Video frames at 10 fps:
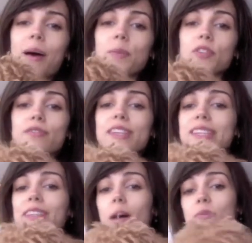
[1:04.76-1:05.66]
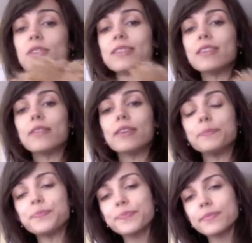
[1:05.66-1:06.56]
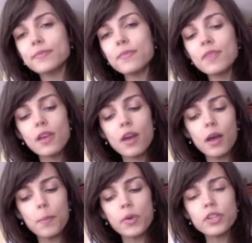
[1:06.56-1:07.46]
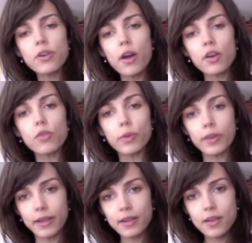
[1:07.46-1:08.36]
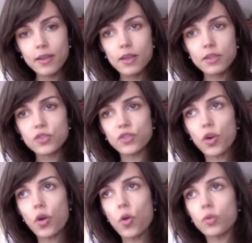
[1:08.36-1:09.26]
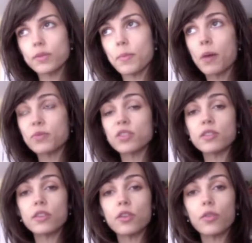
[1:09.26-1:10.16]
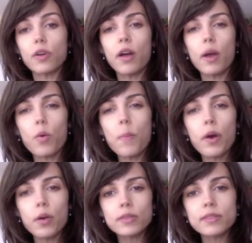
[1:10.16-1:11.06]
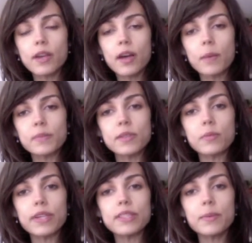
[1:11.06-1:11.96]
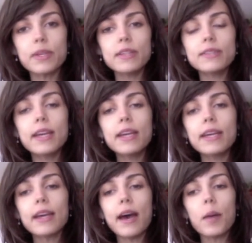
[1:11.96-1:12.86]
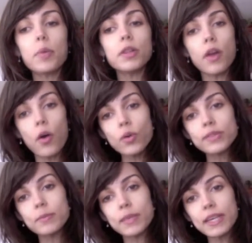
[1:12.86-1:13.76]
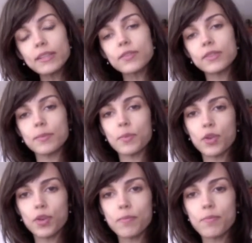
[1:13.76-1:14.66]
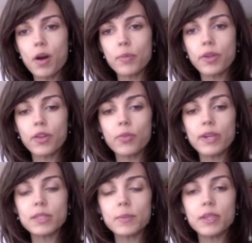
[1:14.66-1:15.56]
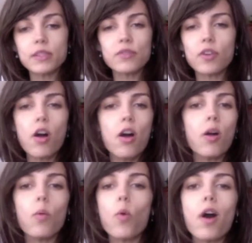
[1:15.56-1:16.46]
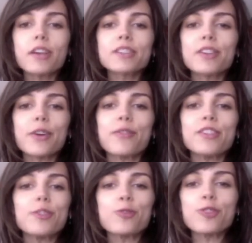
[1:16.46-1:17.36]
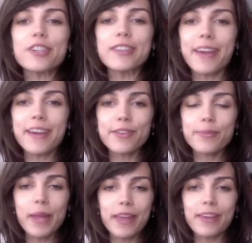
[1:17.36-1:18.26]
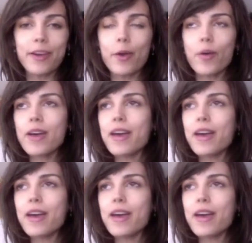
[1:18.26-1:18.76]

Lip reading: There's vegan options even. When you are grilling, so some options on the grill. I will post some recipes below, some links for some good barbecue recipes for all walks of nutrition life, paleo,